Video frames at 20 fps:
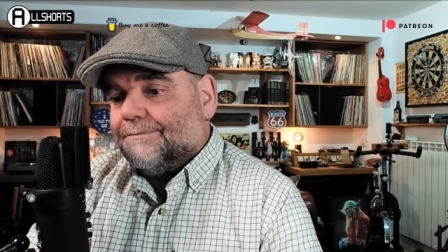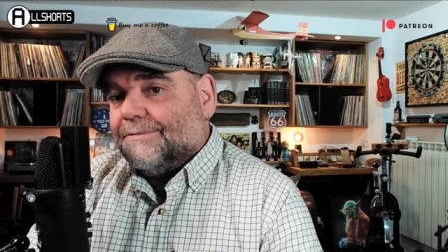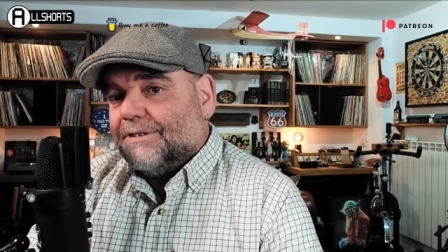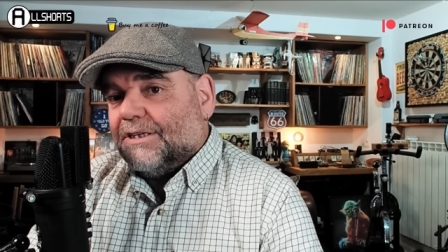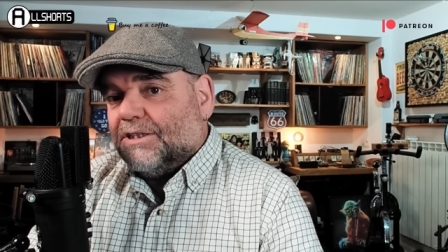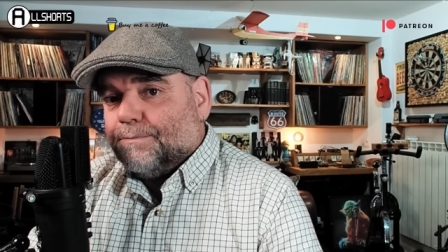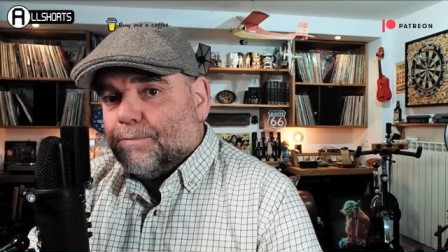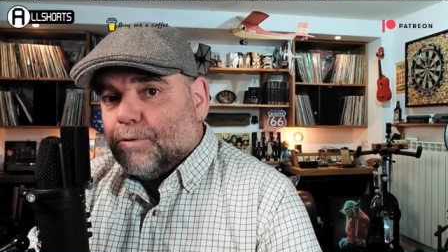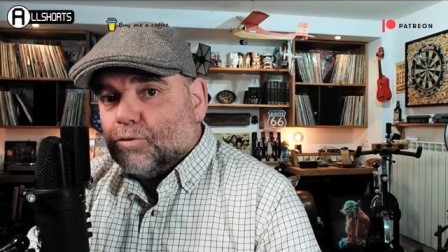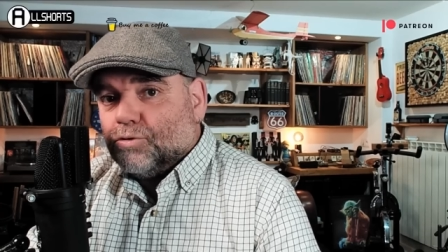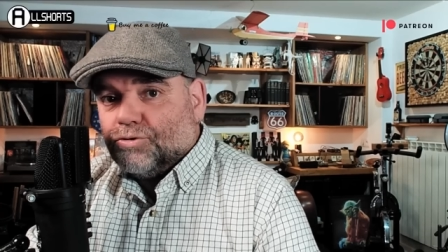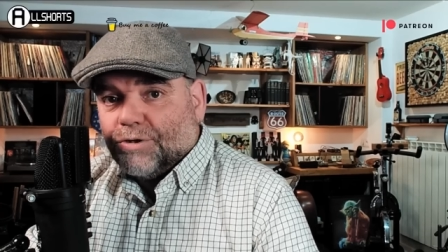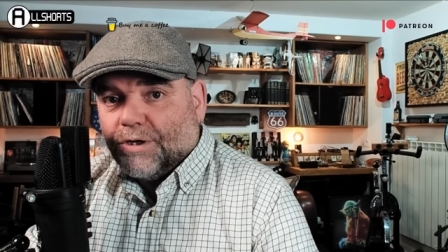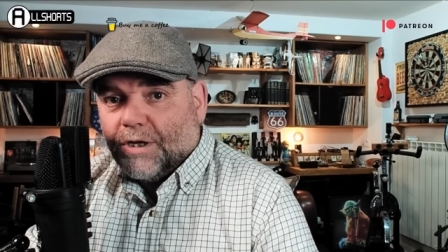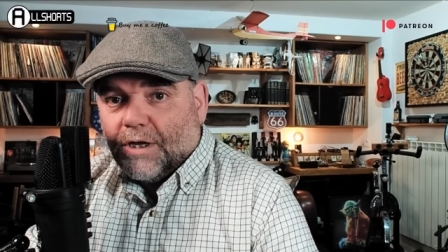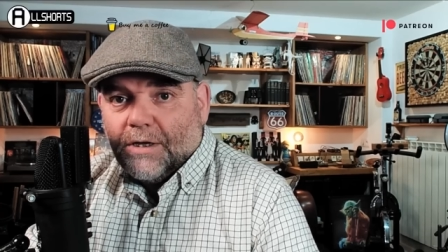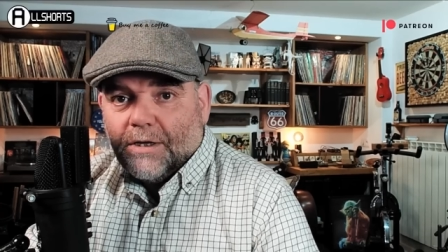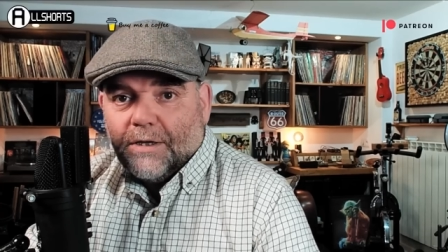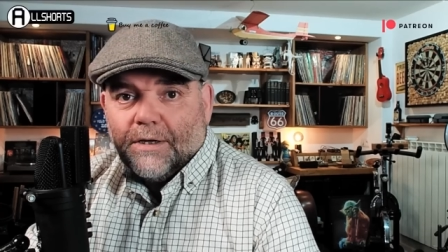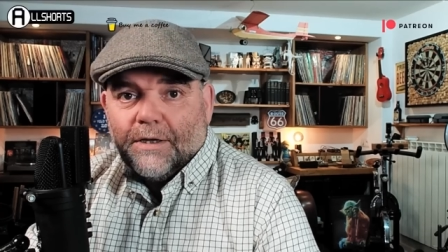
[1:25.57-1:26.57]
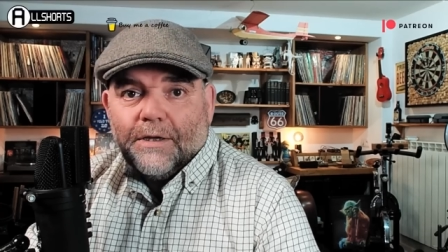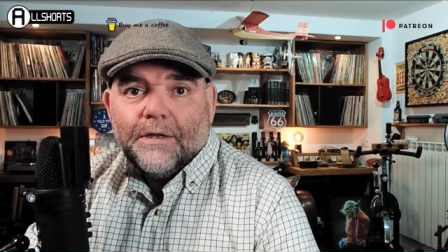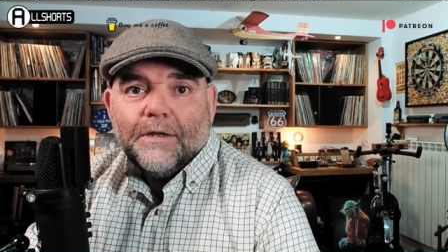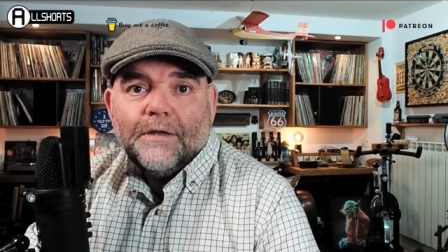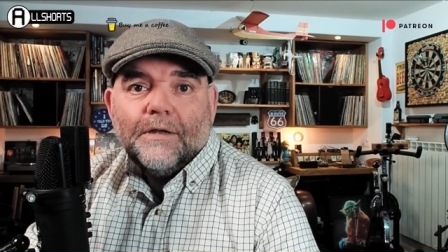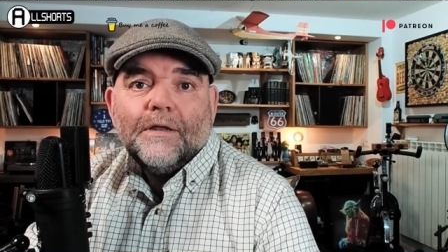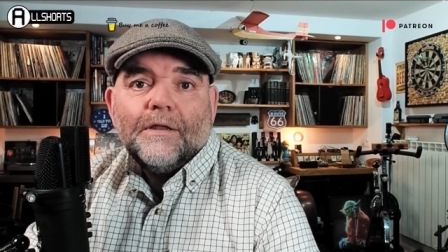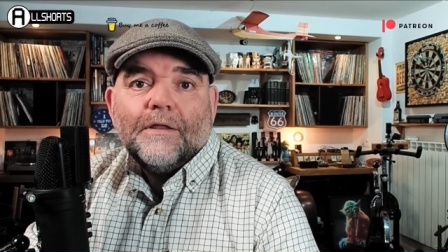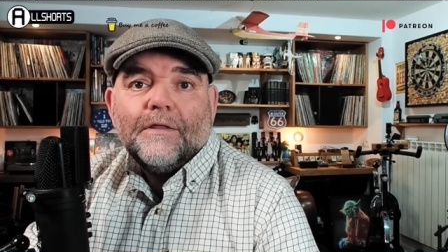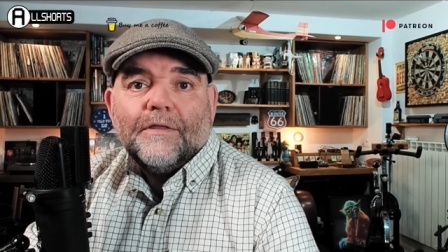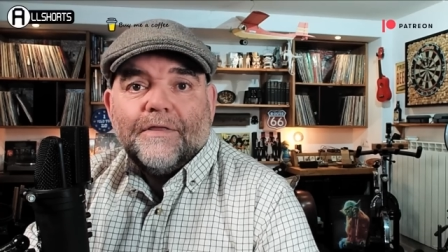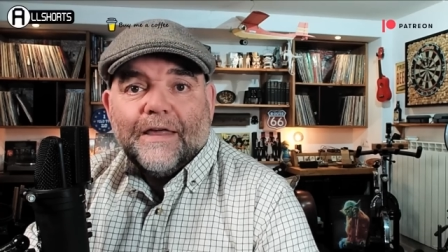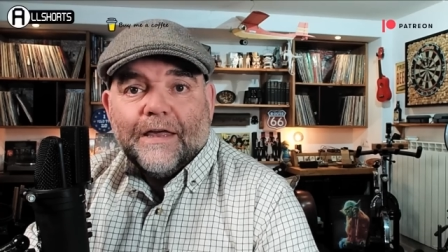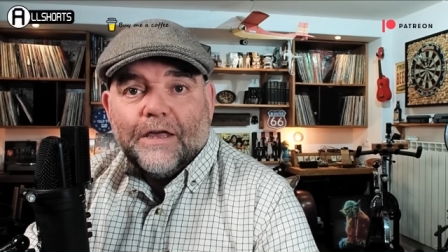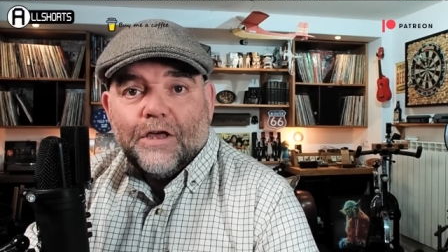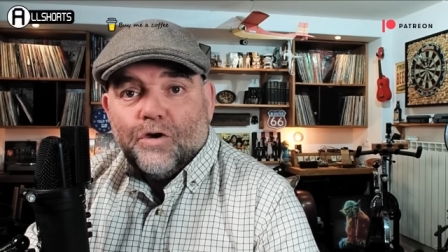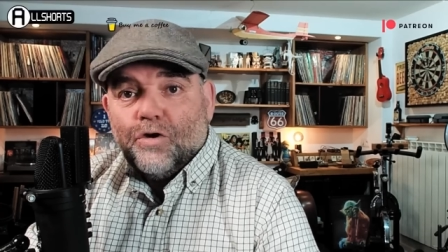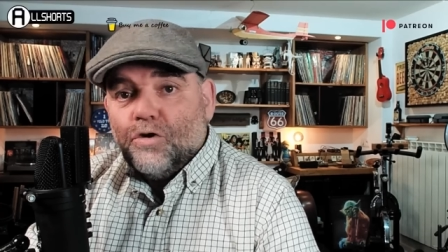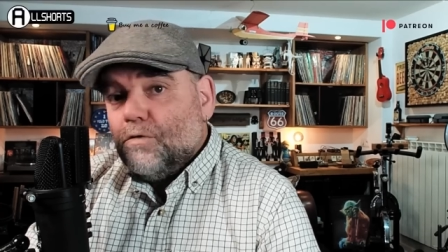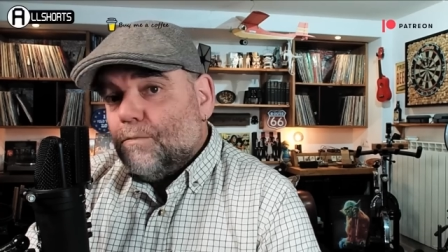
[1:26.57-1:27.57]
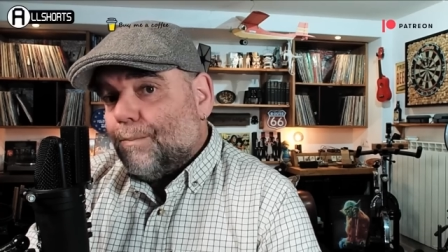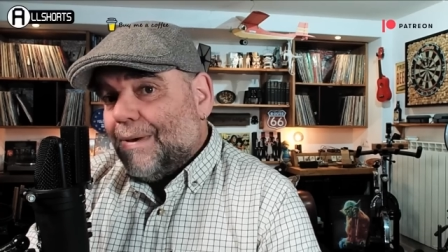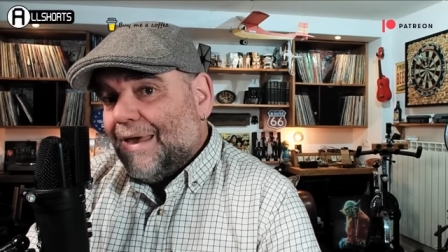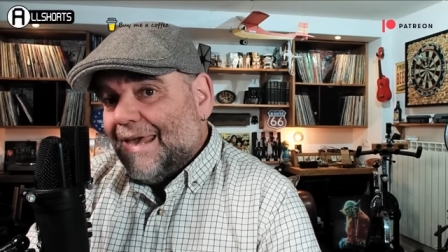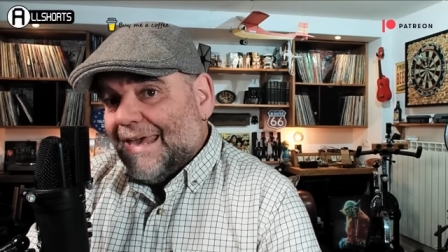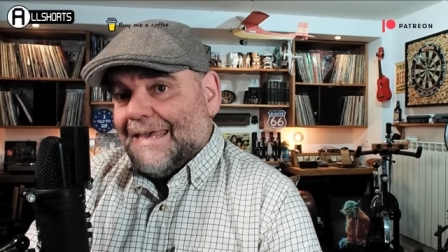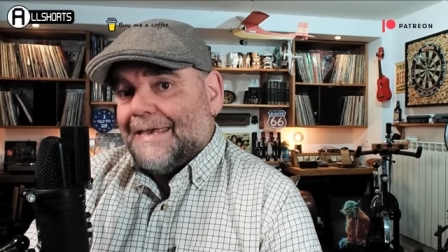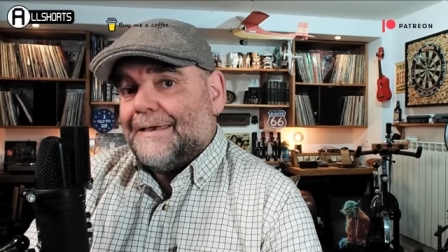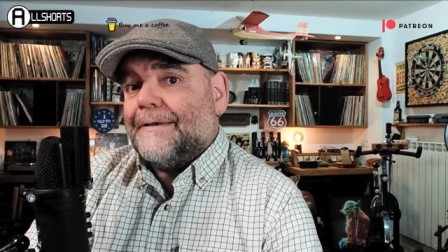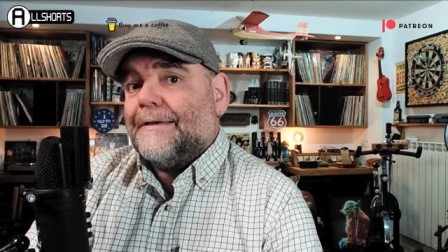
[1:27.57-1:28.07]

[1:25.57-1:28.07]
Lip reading: Yes, Baldrick. There could be